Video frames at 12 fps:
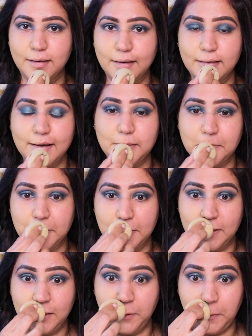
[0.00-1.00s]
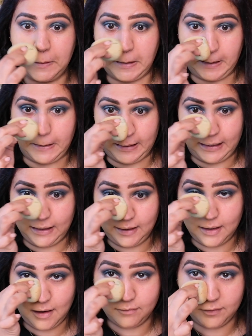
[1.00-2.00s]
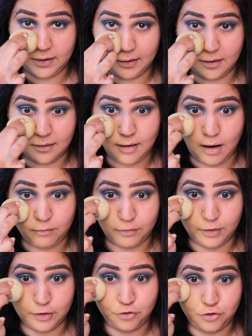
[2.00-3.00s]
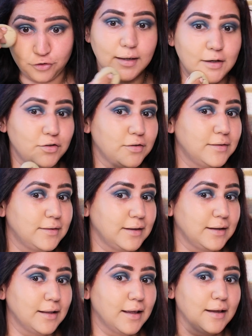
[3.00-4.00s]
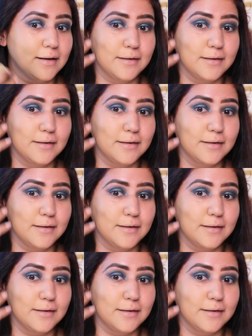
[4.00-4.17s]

I am totally loving the coverage. Can you just see that?